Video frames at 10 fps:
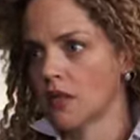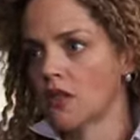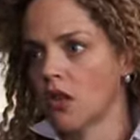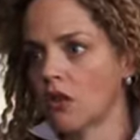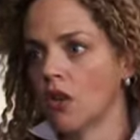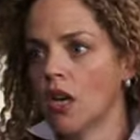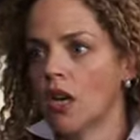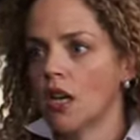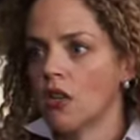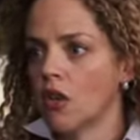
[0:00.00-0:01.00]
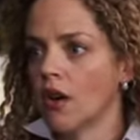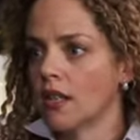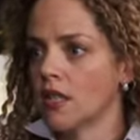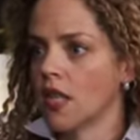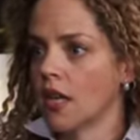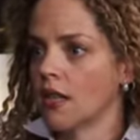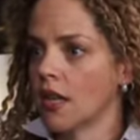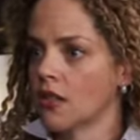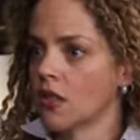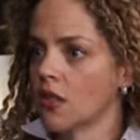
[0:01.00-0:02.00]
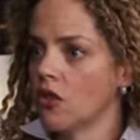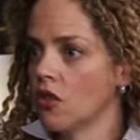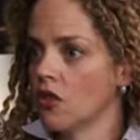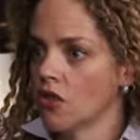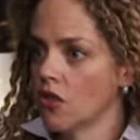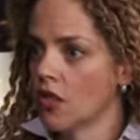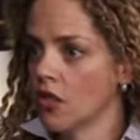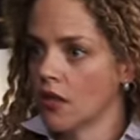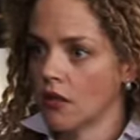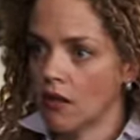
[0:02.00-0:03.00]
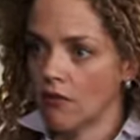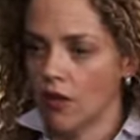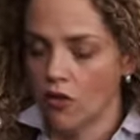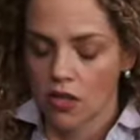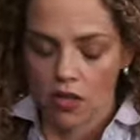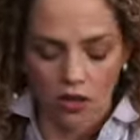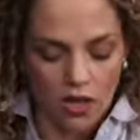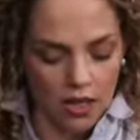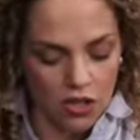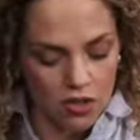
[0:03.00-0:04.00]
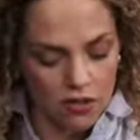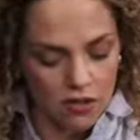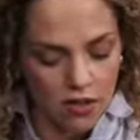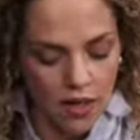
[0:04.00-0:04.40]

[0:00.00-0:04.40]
So understanding that, so then you can do things in various locations.